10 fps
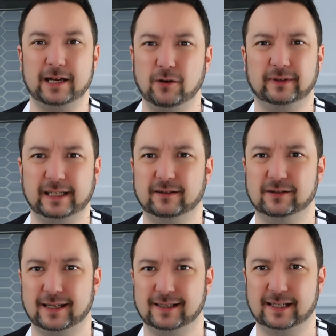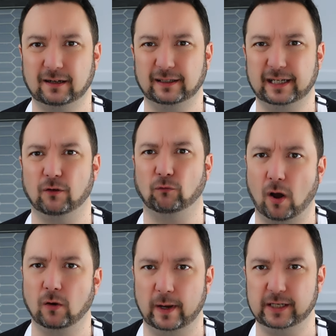I don't think there's necessarily a
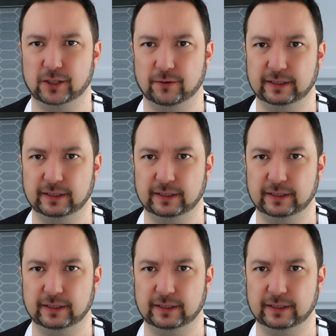wrong way to do